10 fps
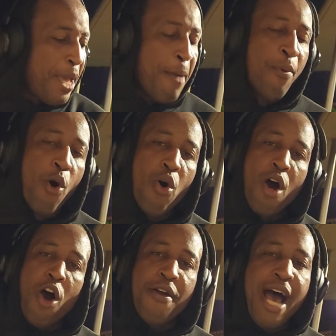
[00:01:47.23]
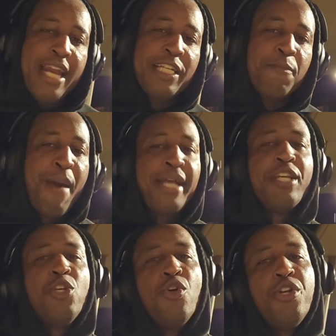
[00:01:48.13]
people are not
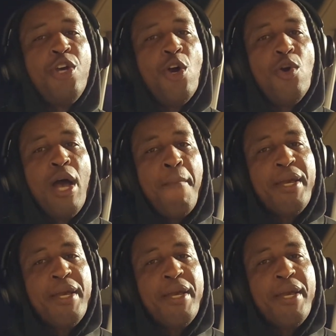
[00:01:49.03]
expecting you to do,